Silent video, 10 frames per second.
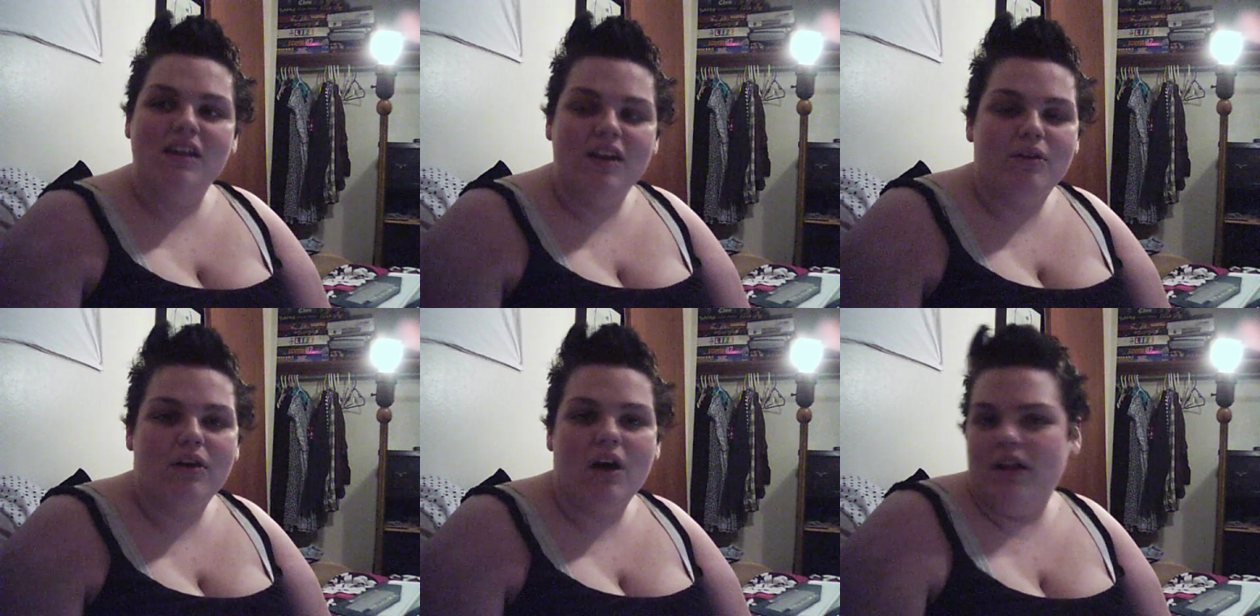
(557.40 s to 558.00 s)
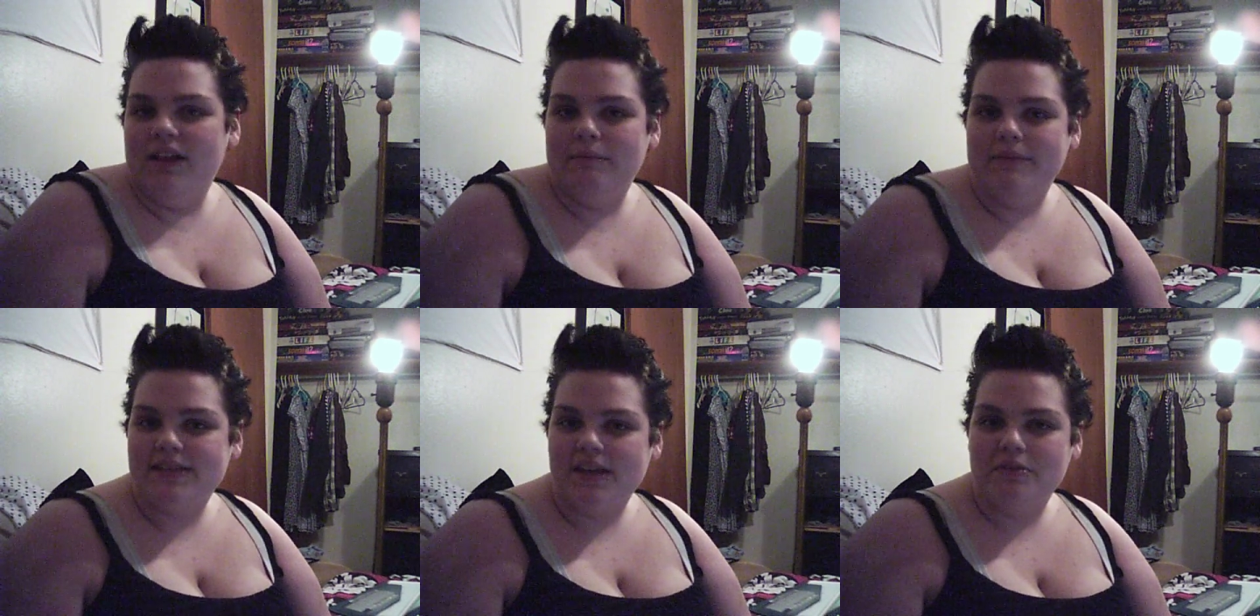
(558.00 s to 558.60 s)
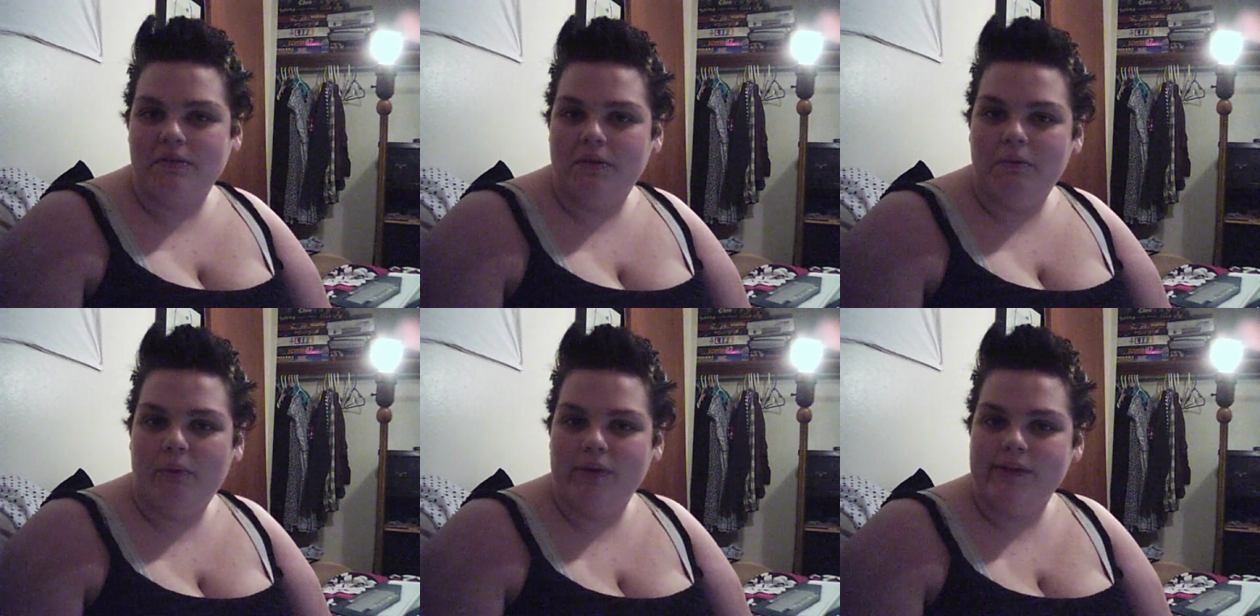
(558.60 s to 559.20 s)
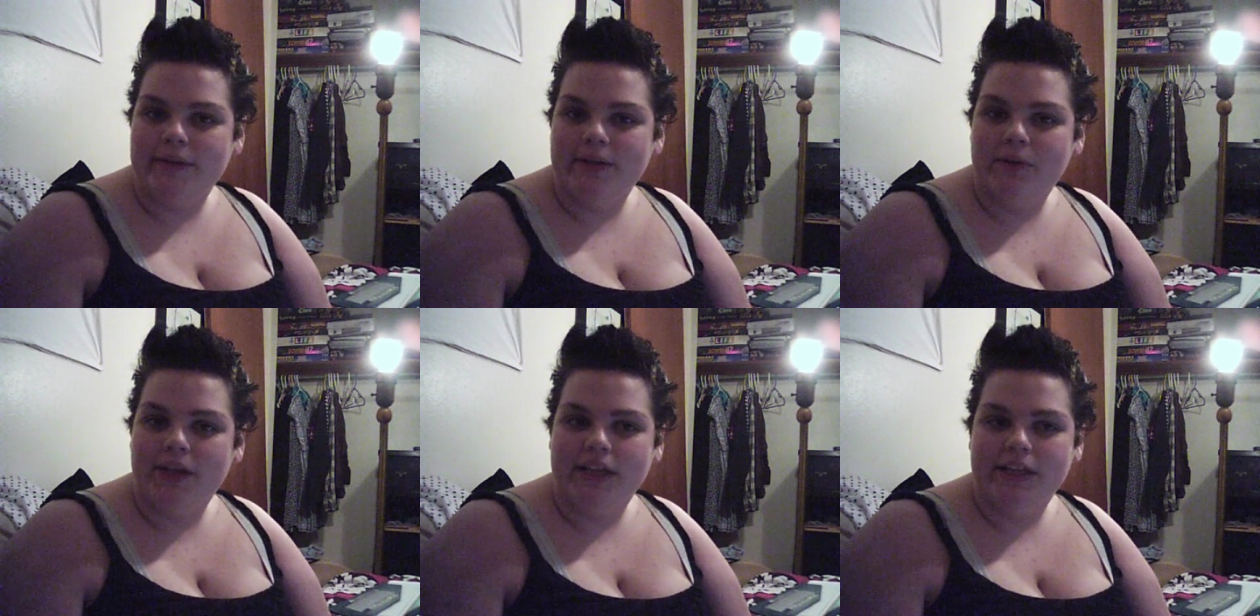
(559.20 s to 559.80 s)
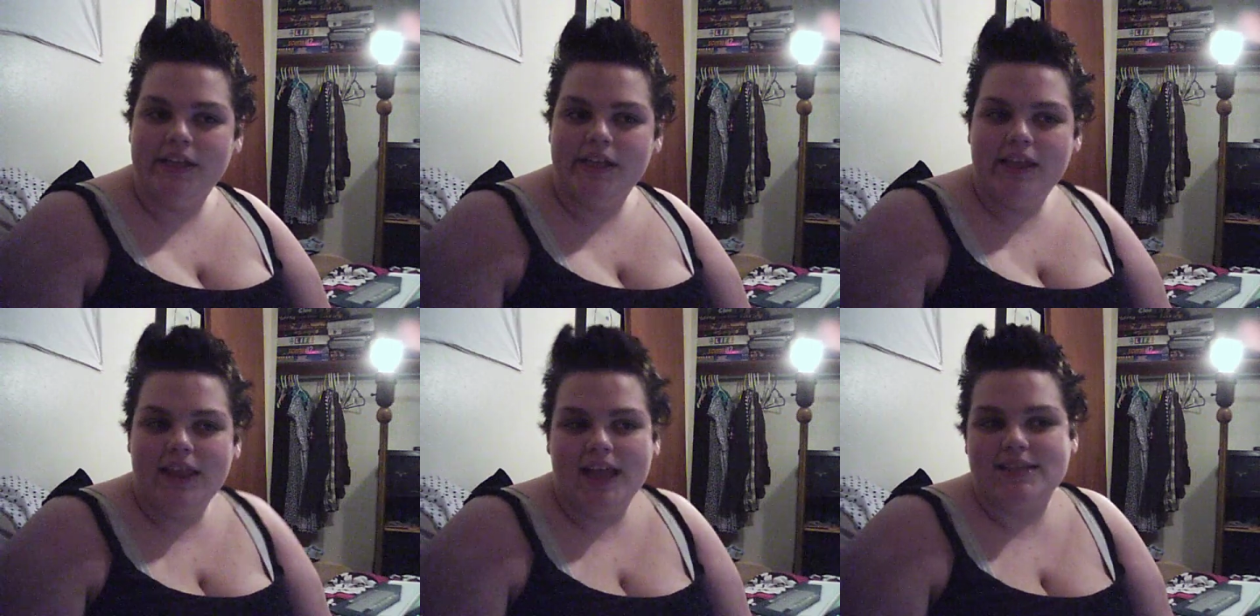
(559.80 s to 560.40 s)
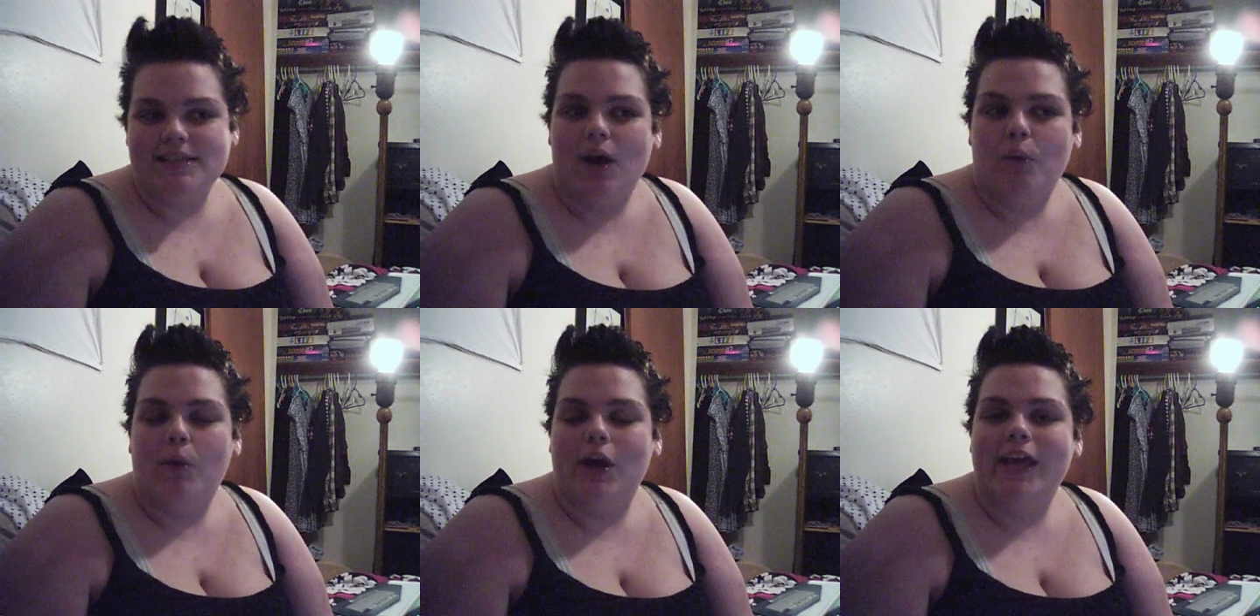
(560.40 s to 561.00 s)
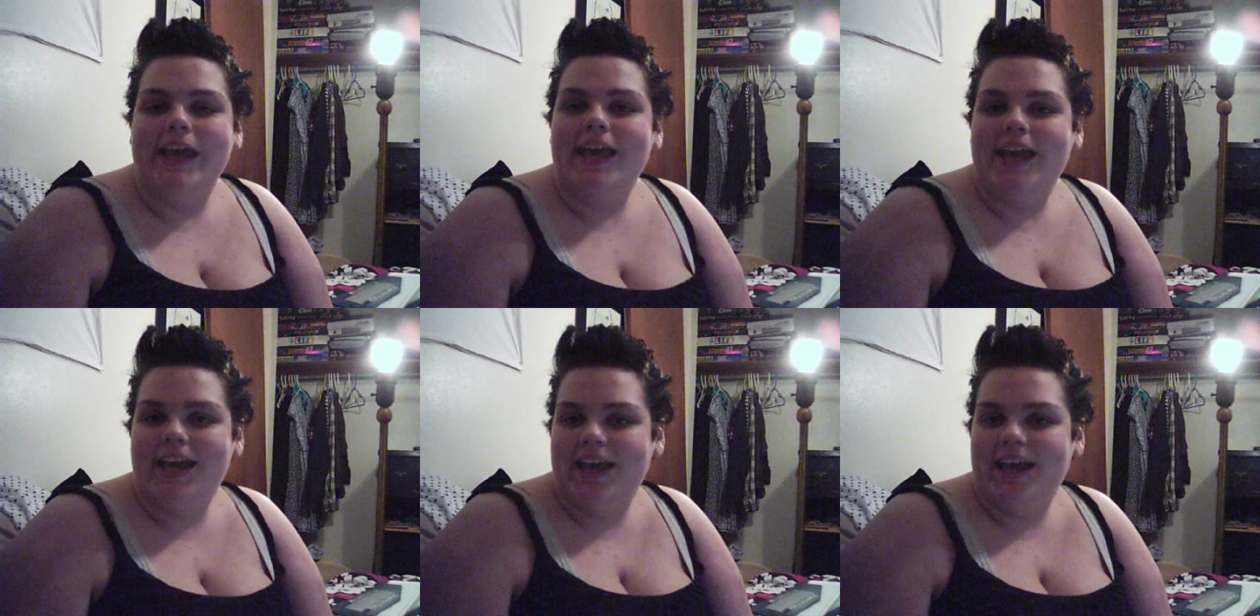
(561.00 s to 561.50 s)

call him and schedule an appointment. Well, that's not working,